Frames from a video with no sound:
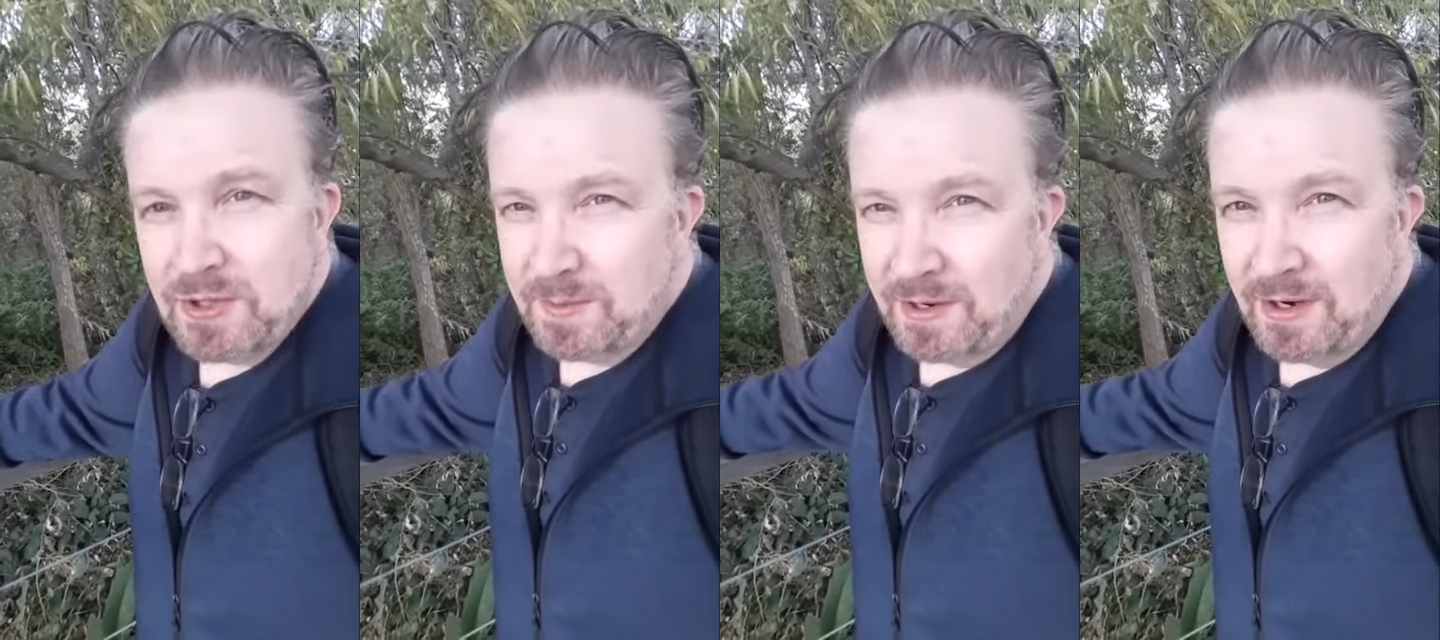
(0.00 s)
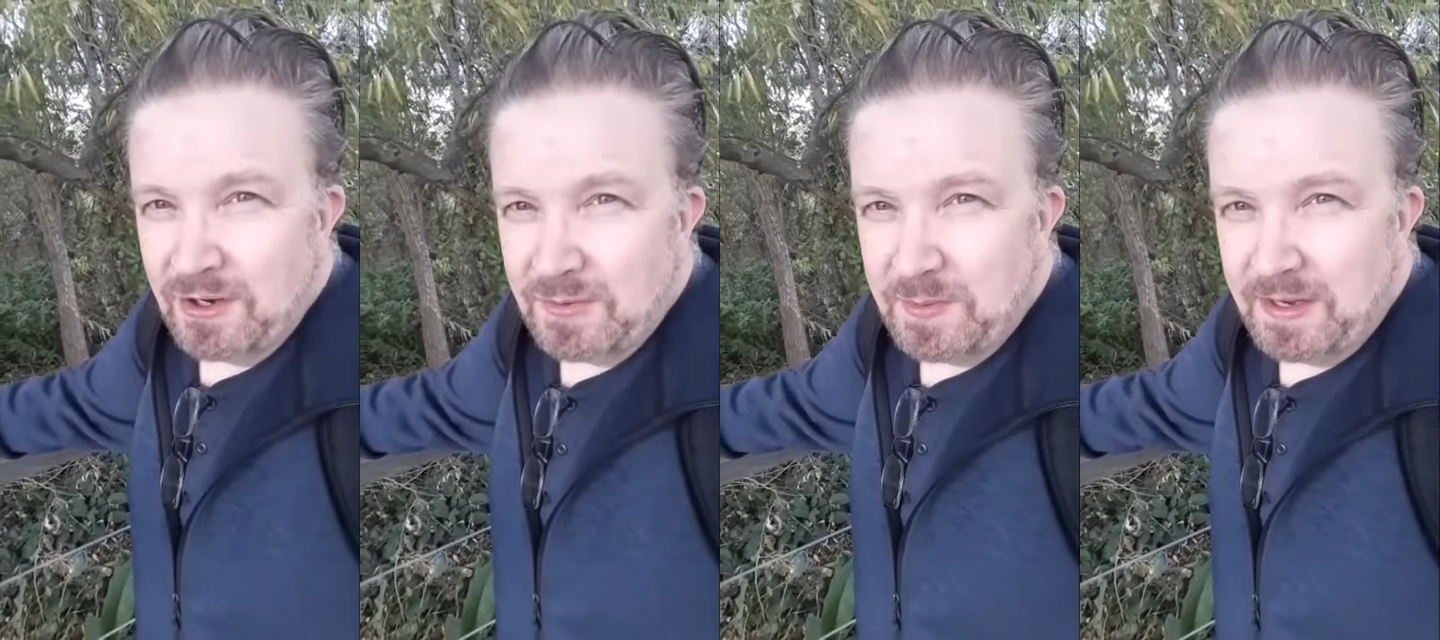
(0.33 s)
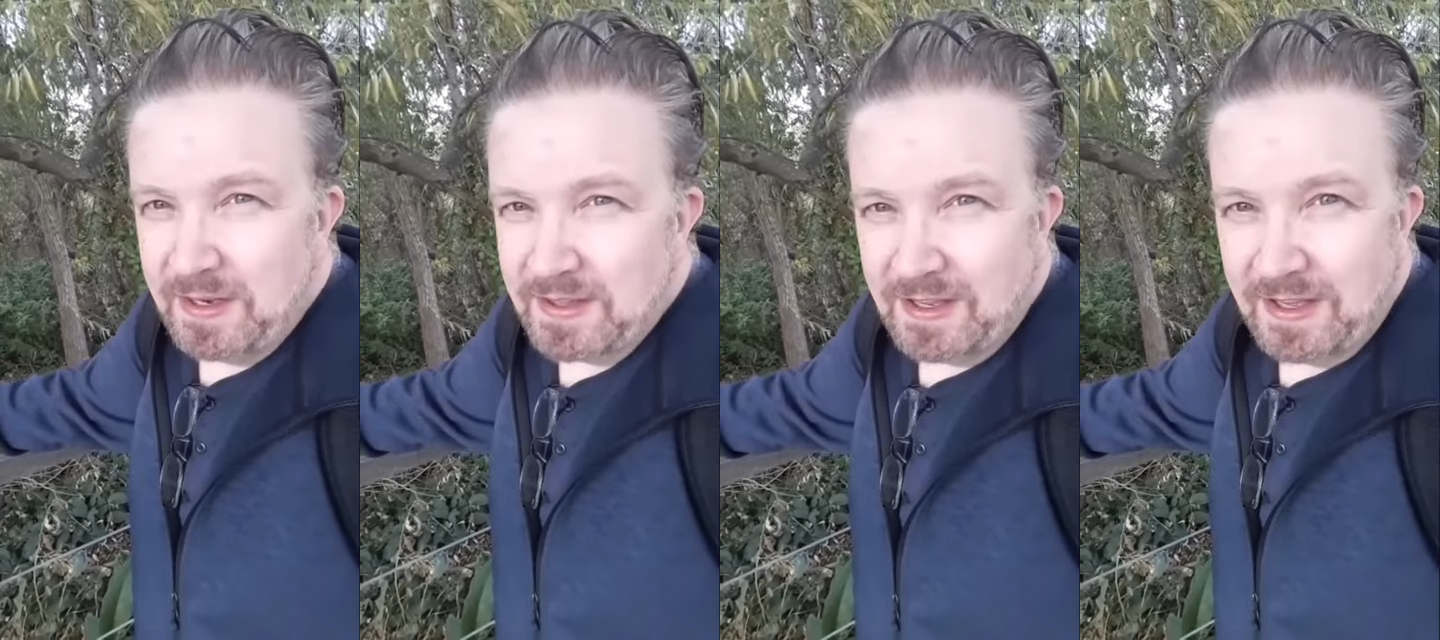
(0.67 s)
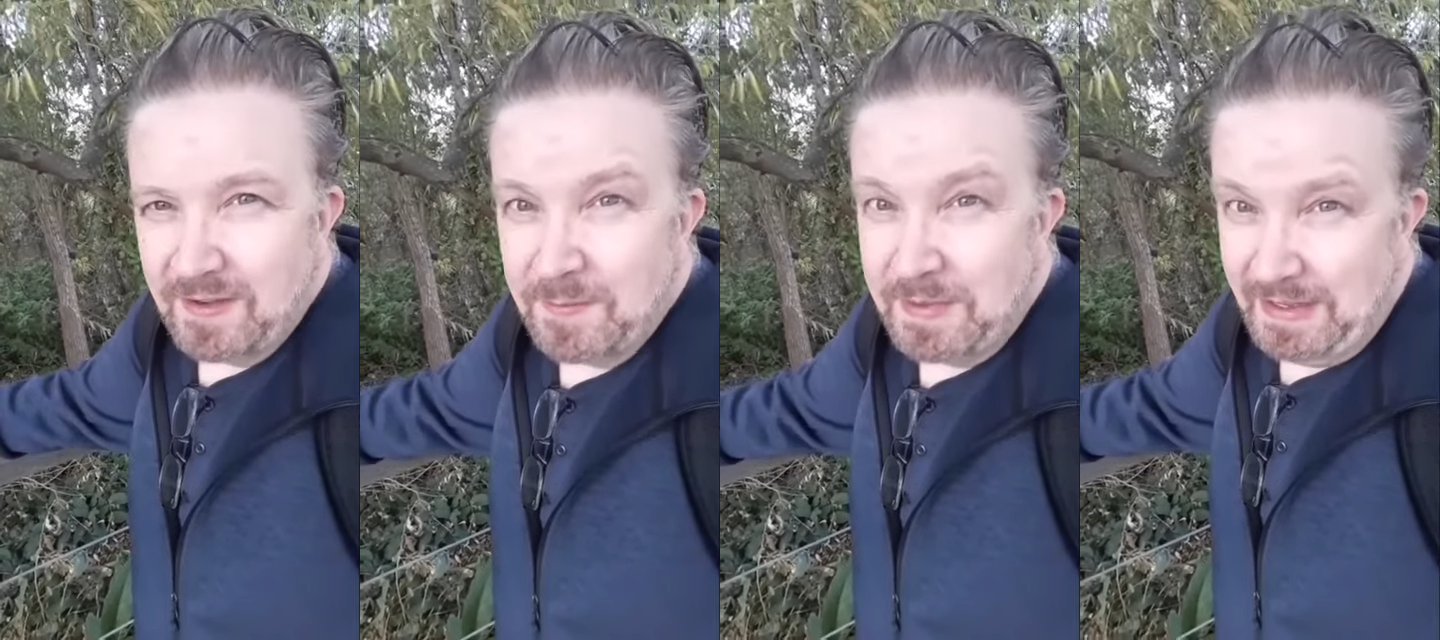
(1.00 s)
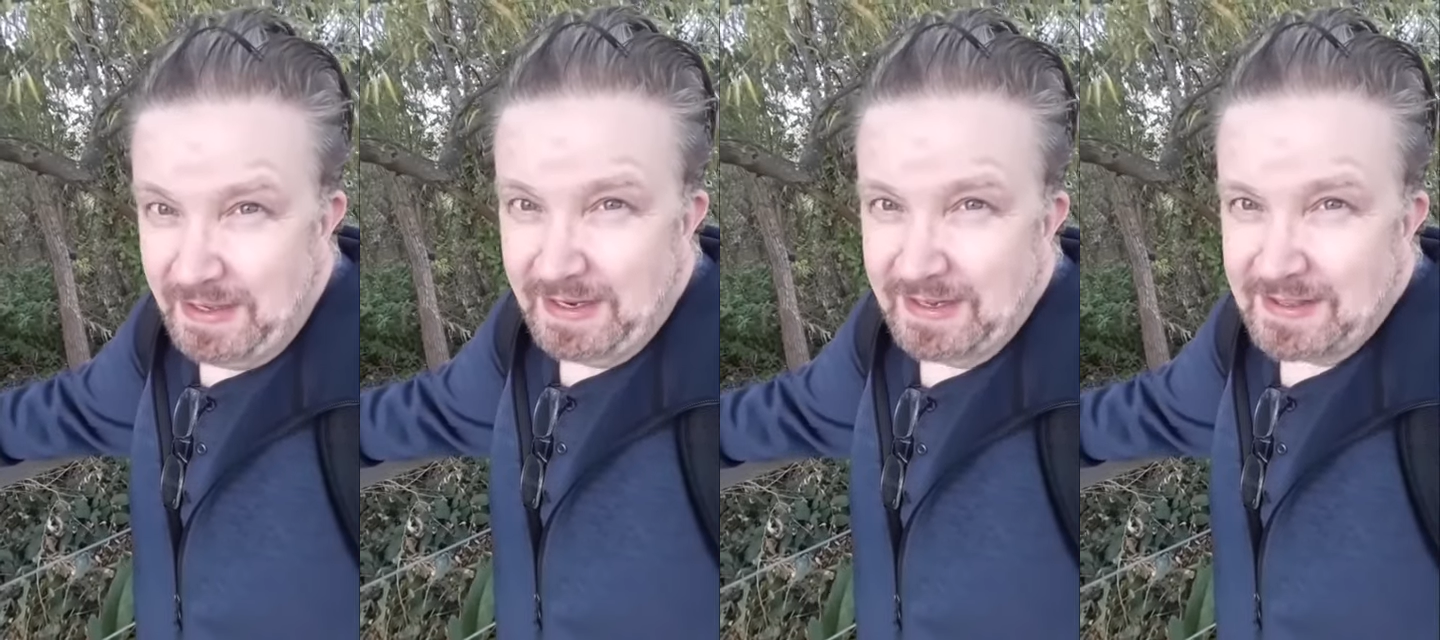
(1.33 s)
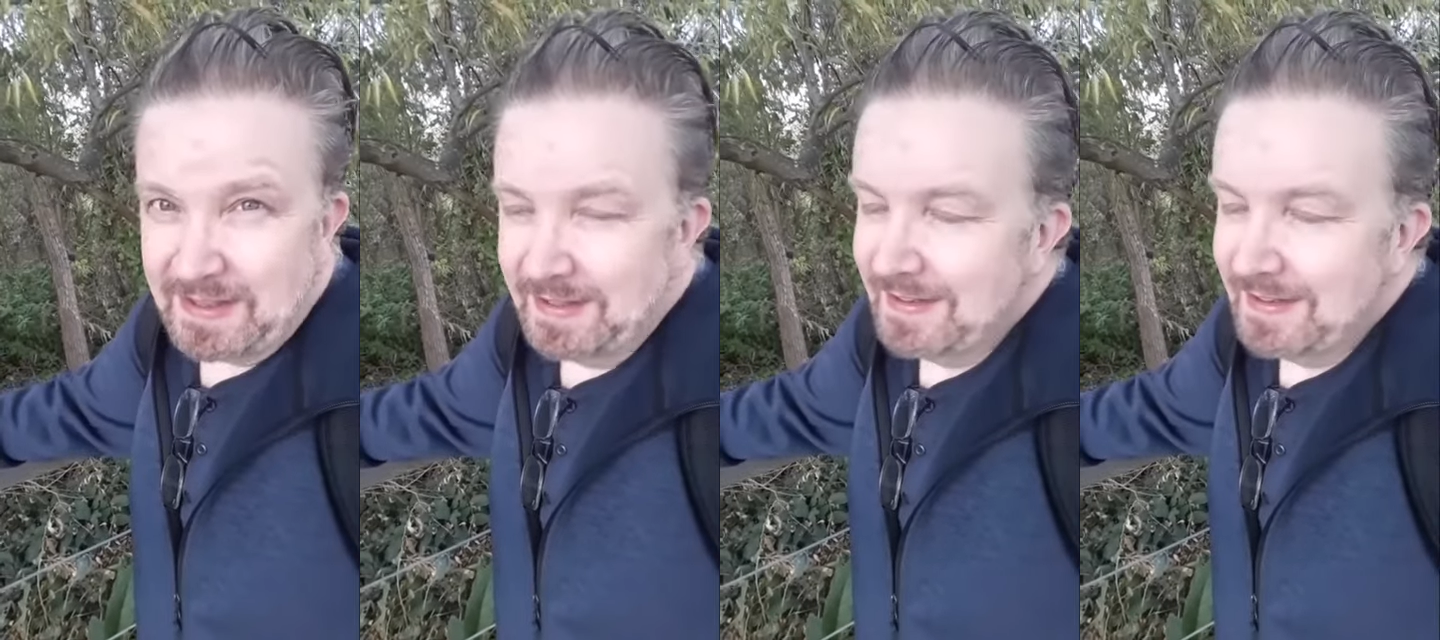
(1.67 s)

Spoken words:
I'm an Irishman, that's like giving me a Guinness.